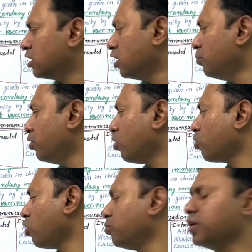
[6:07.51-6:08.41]

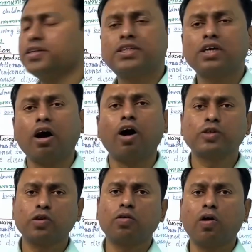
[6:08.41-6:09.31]
immunoglobulins,
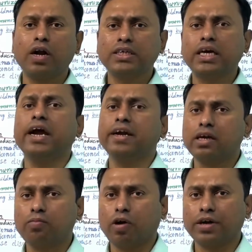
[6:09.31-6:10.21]
also called as
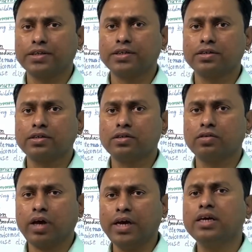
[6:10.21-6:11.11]
antibodies.
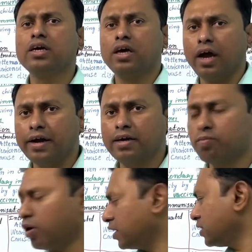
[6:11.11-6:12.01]
Okay,
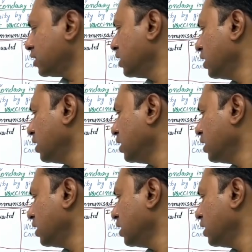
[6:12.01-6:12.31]
antibodies.